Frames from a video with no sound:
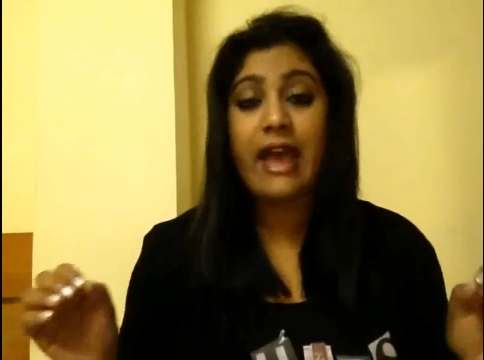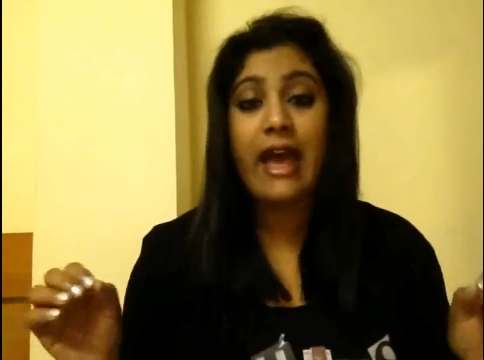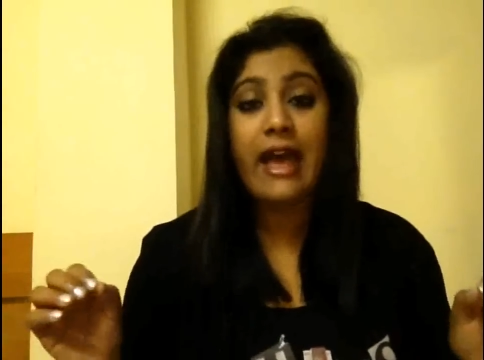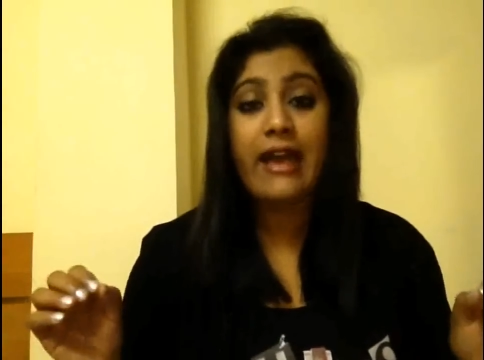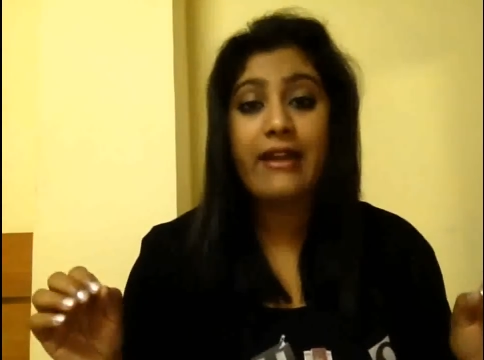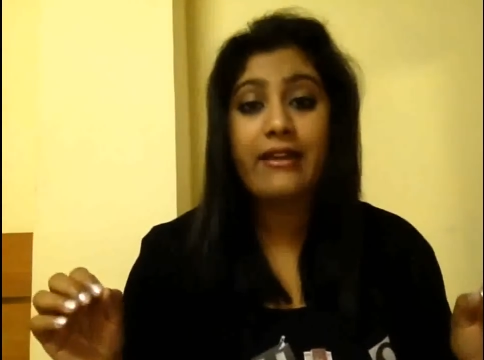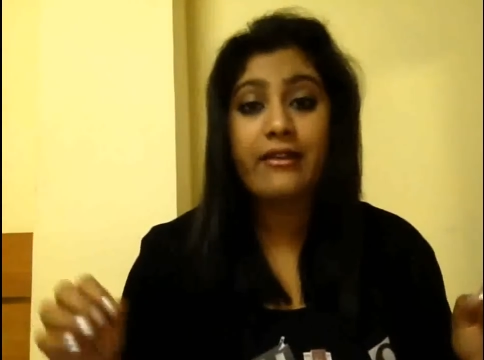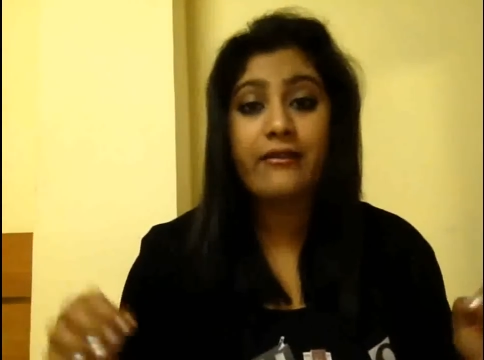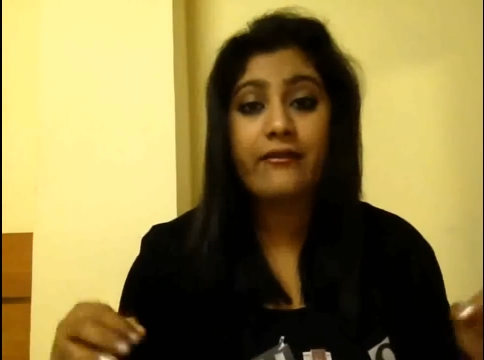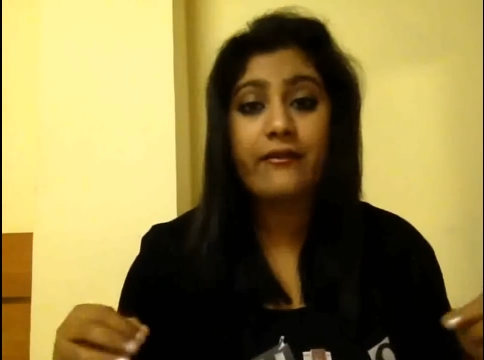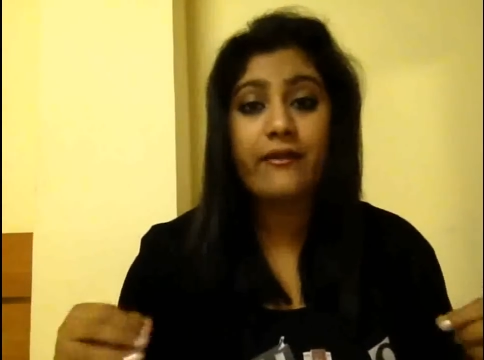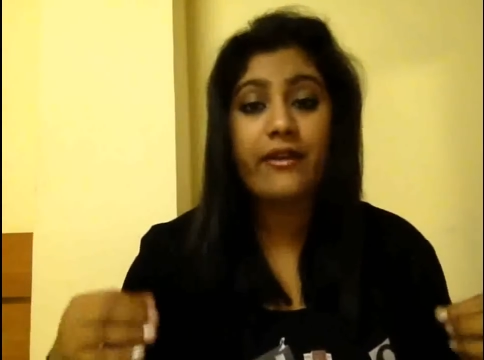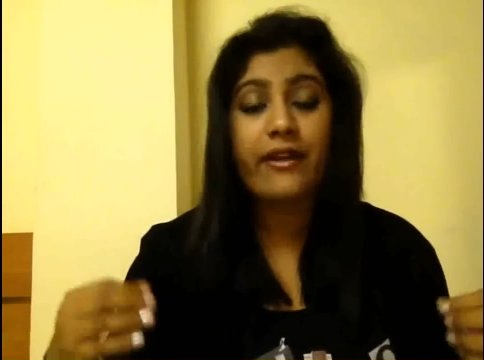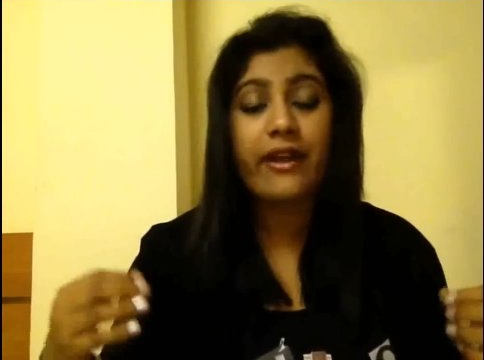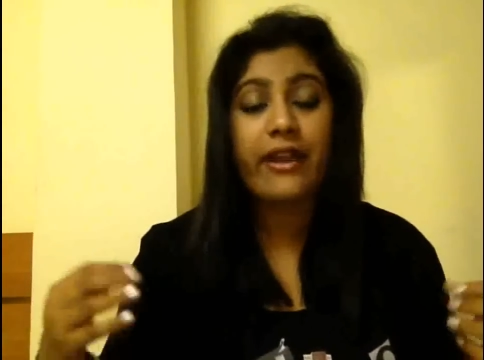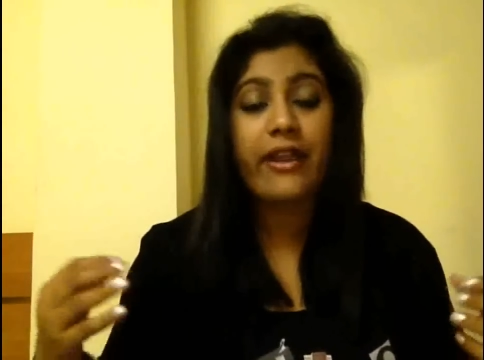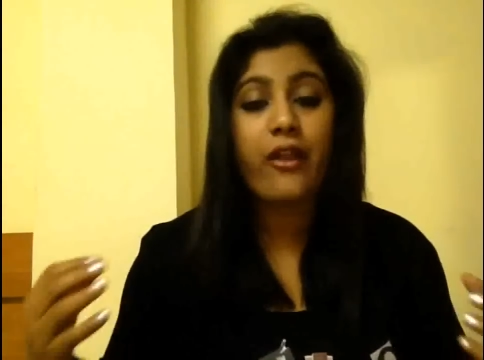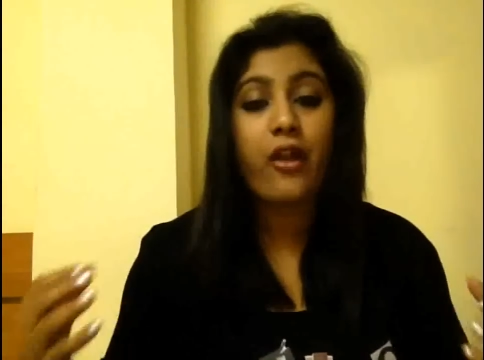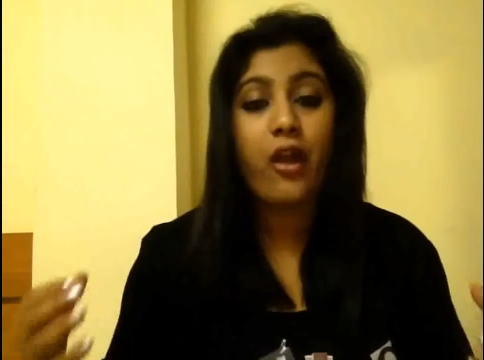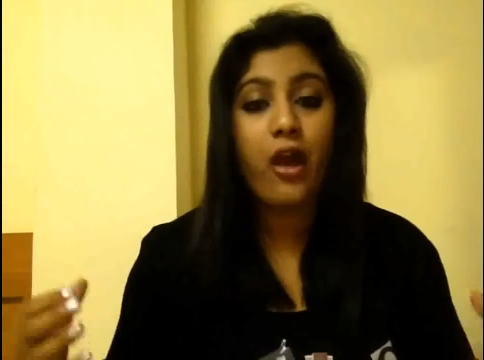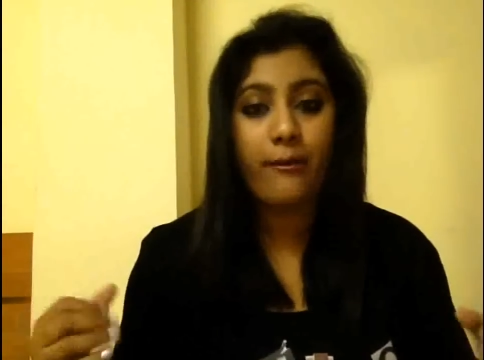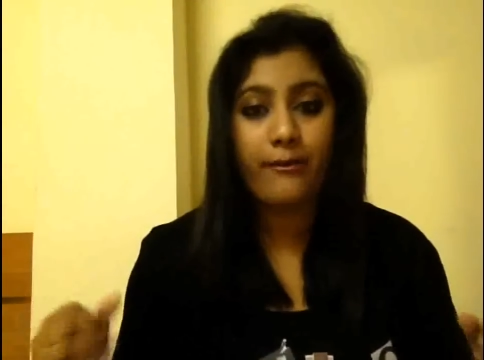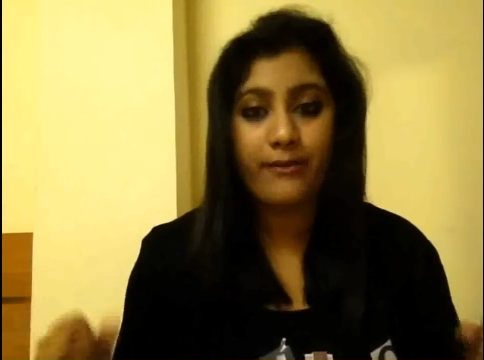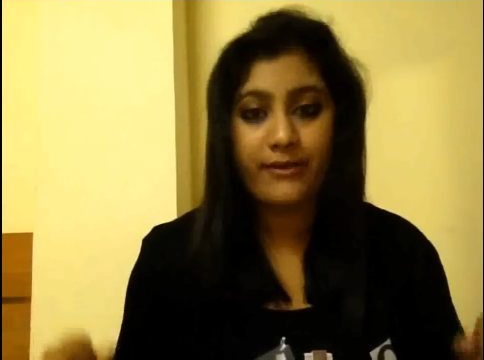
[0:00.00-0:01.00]
and a very
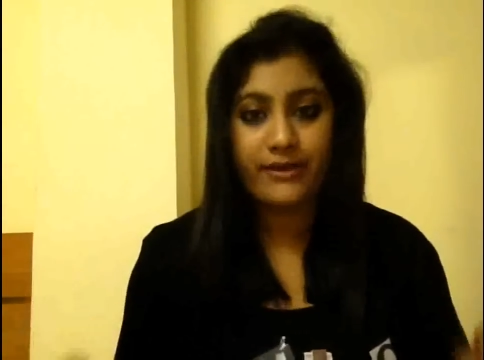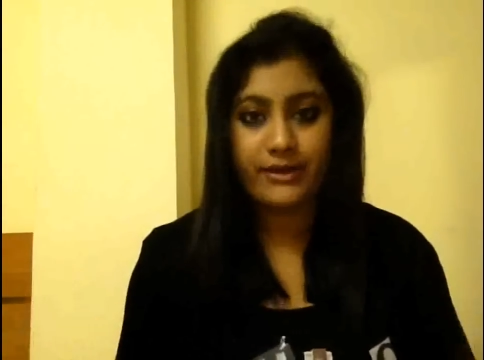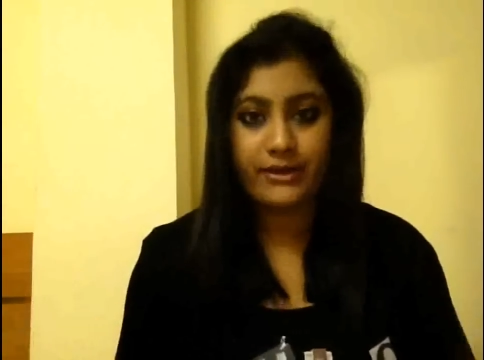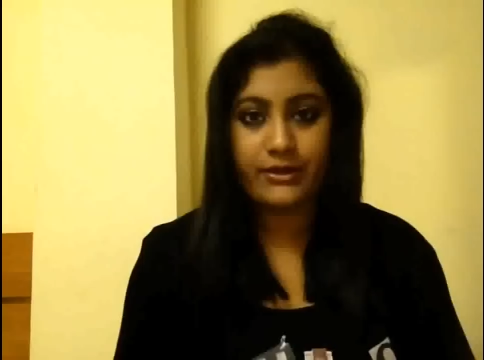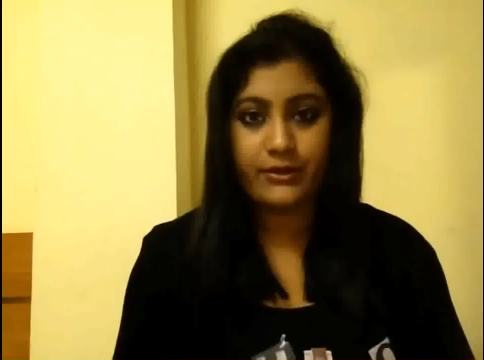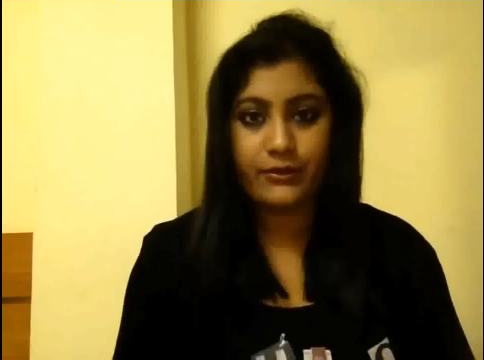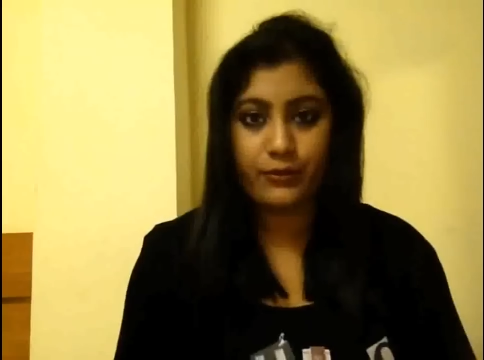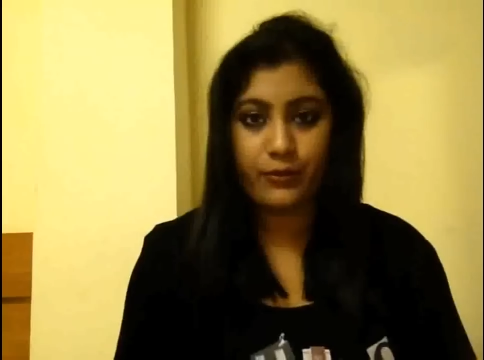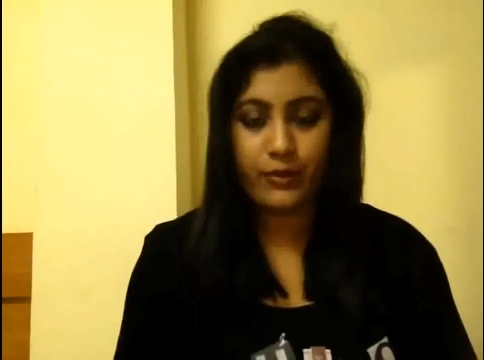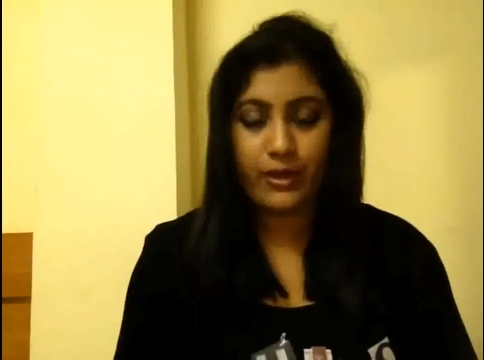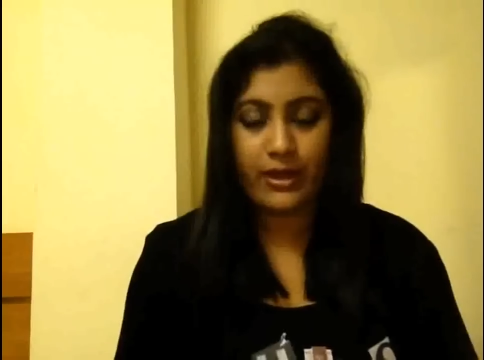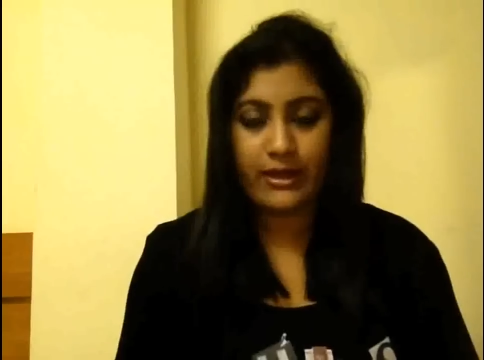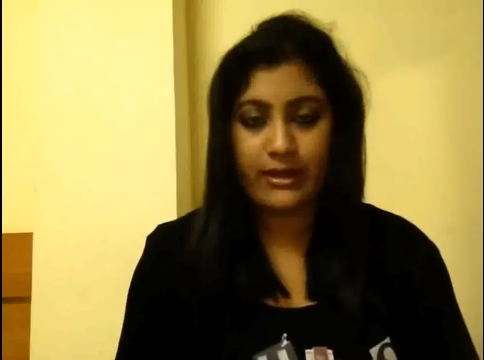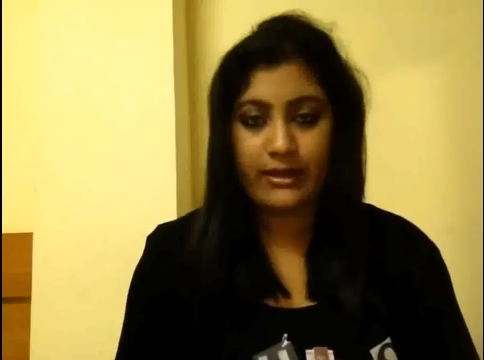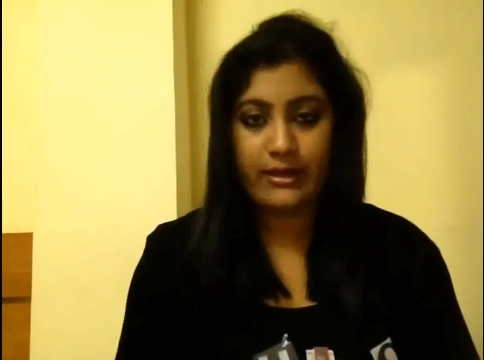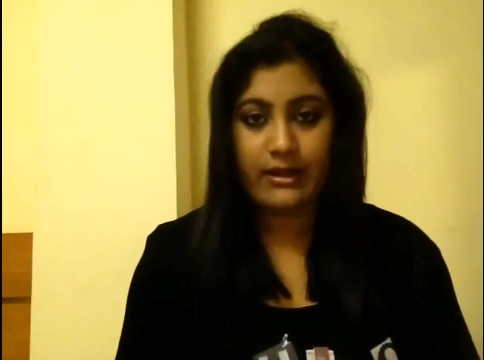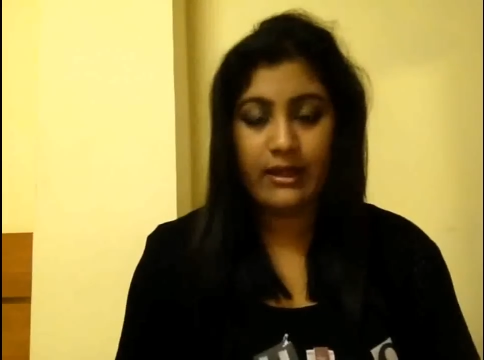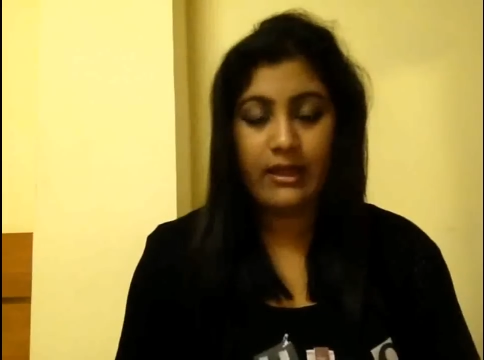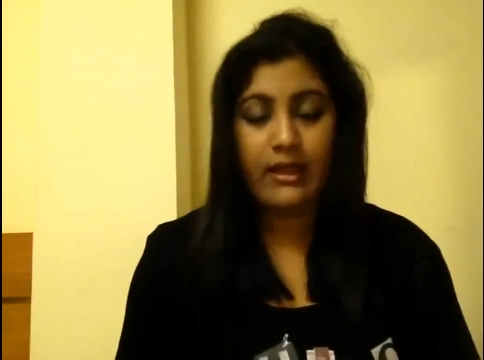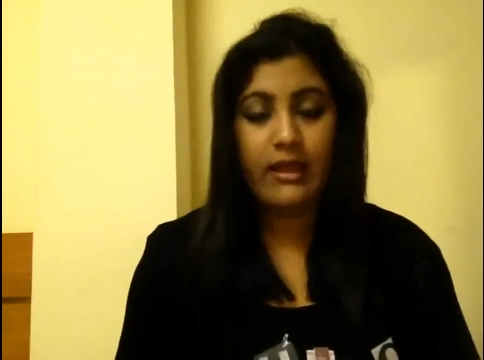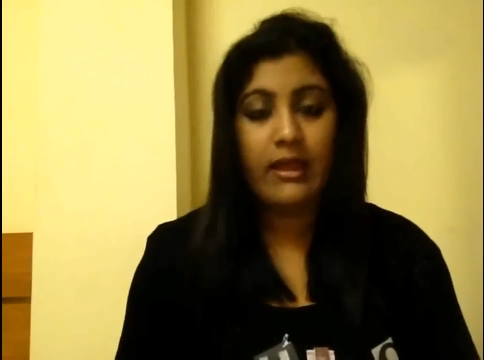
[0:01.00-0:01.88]
competent one.